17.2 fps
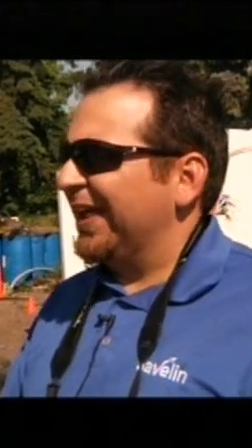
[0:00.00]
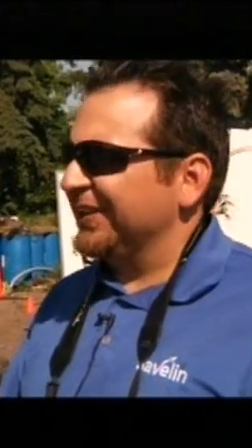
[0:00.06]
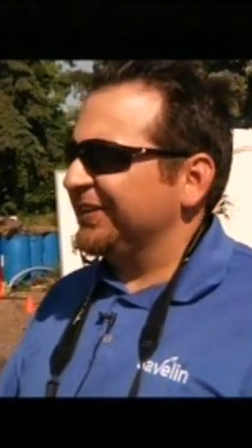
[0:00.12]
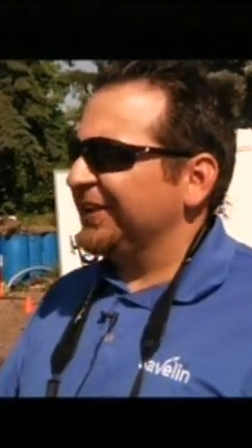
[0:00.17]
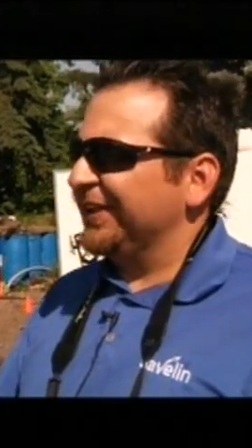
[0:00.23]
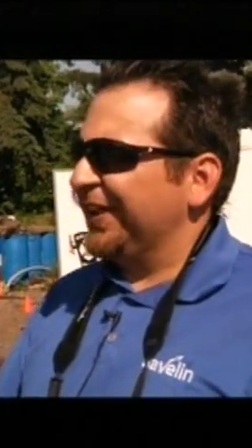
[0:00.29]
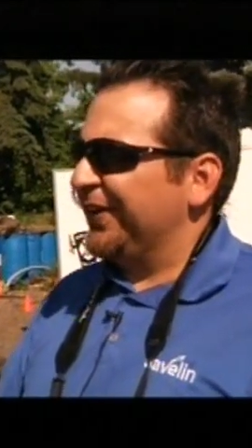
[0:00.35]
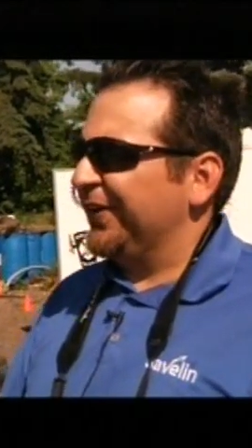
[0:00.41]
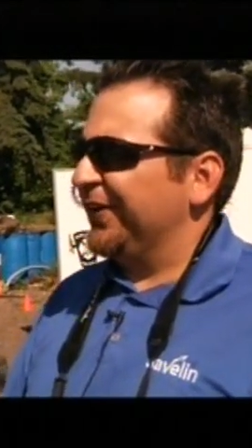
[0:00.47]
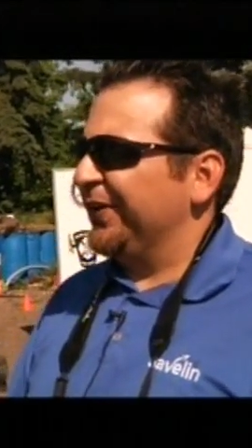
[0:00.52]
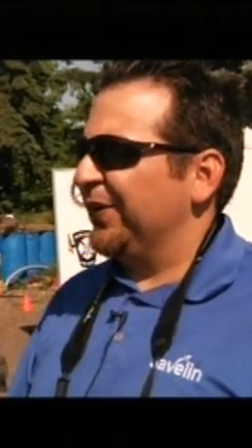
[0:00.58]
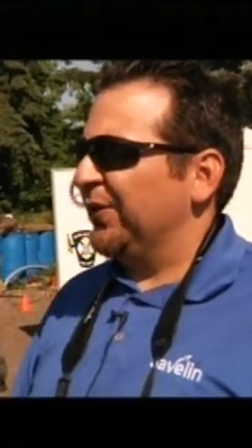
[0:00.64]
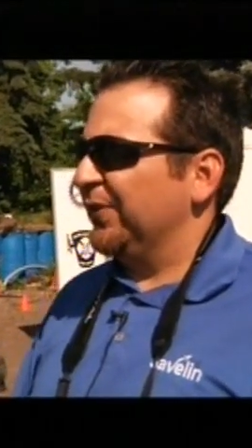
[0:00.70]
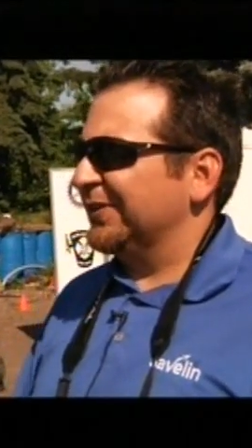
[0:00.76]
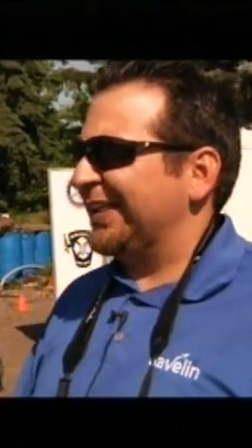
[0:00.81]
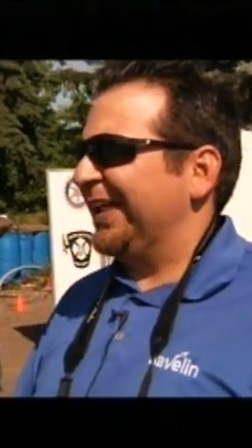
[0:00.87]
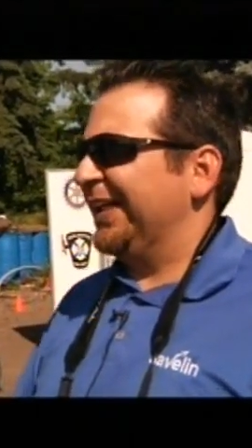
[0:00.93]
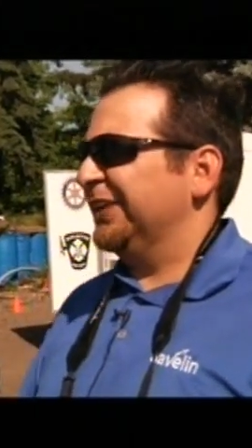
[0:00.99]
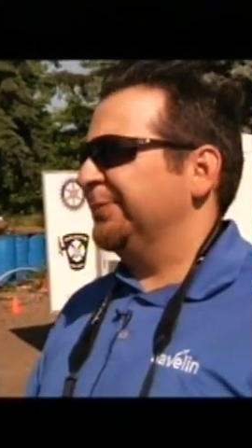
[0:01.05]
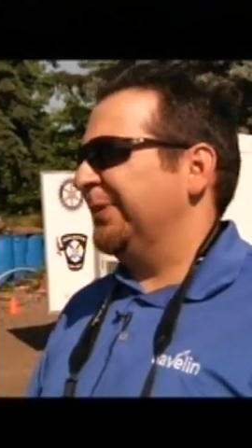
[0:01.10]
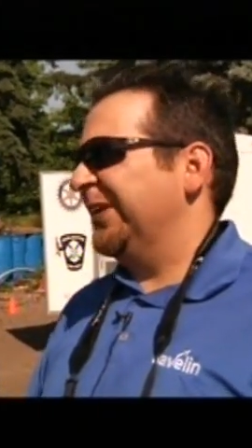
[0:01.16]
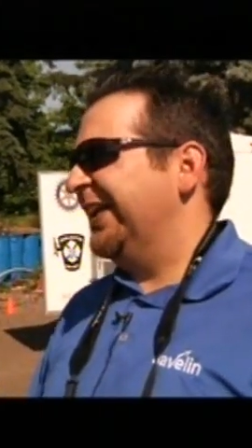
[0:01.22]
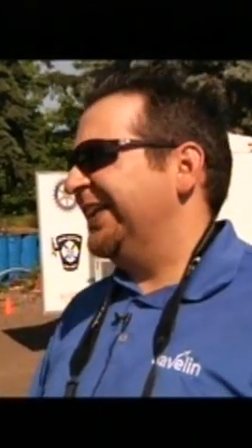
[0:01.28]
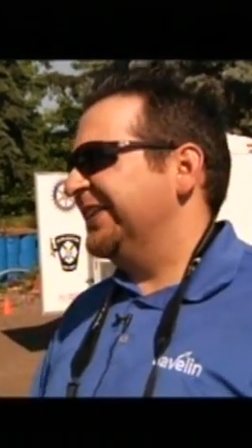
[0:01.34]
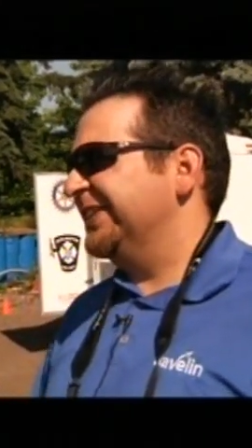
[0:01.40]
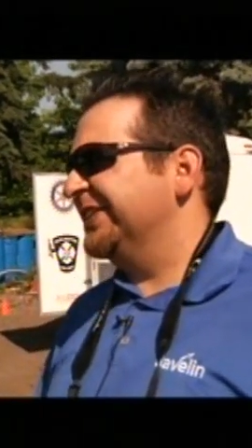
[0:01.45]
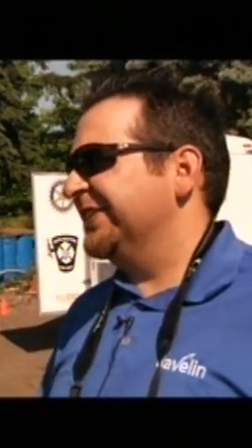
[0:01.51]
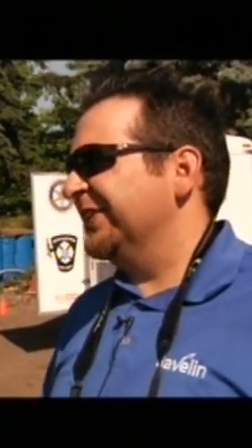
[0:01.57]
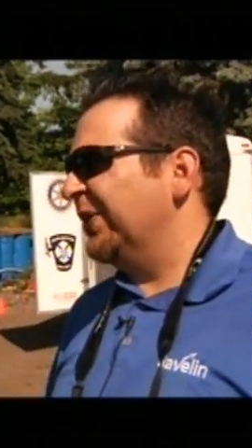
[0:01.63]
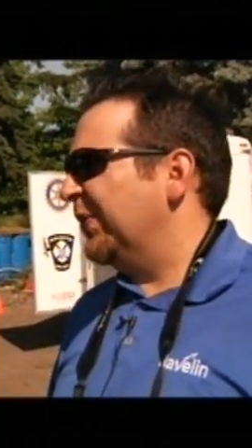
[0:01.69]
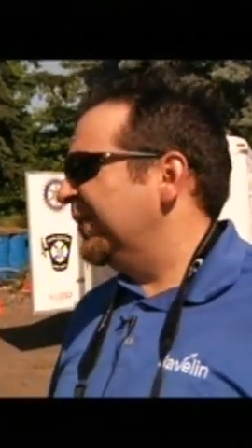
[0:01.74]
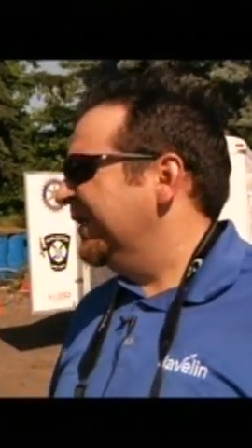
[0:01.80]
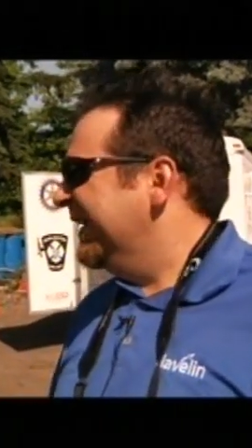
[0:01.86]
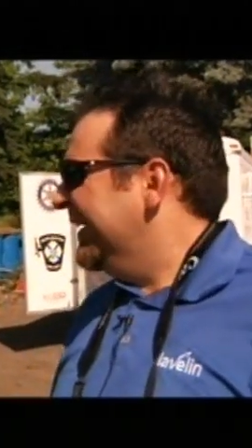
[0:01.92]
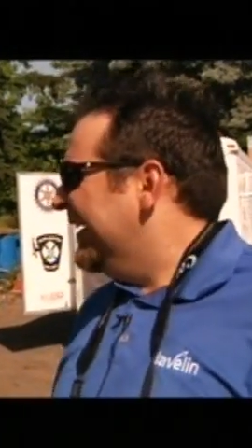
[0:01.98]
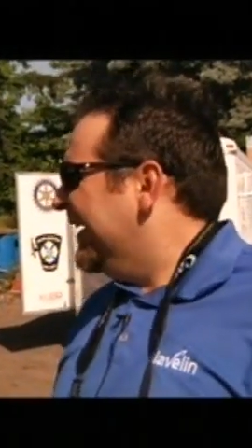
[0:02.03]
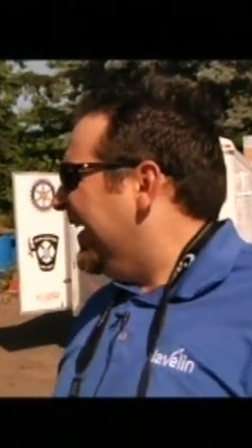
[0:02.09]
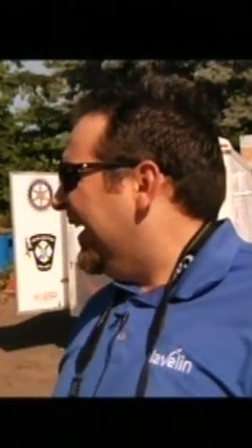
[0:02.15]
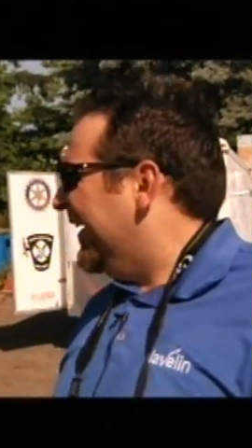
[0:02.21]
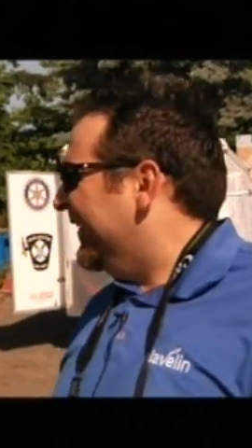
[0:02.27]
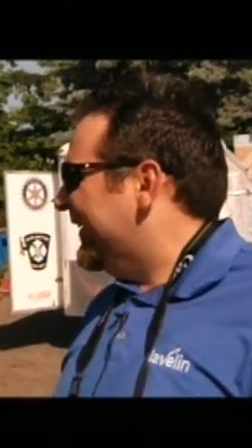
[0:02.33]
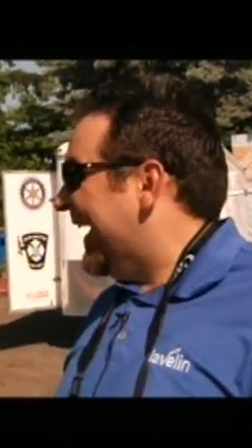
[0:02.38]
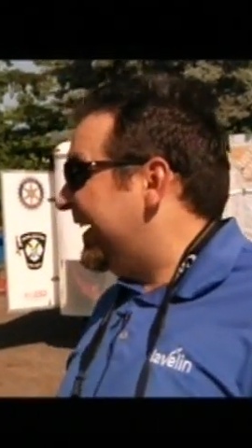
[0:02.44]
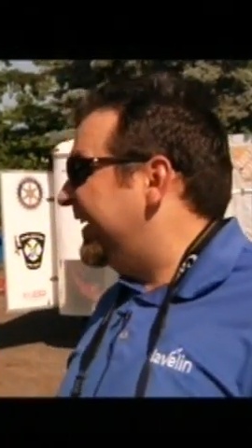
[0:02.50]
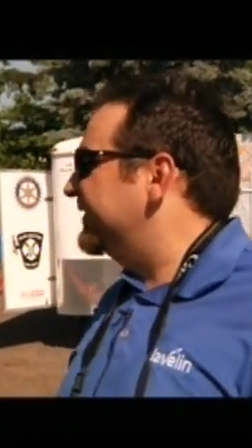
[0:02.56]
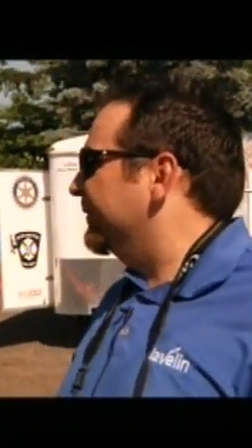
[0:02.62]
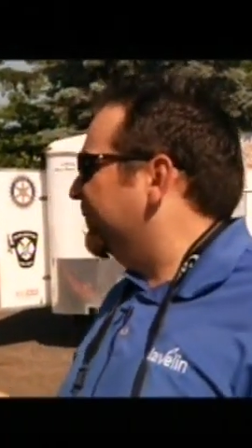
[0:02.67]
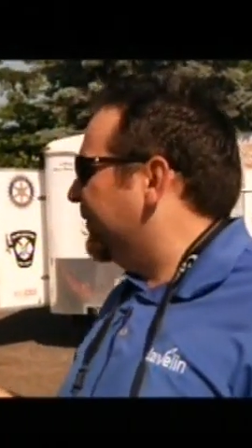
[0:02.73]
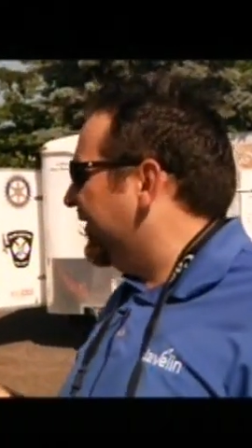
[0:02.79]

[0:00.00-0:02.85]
that scenario takes place. So that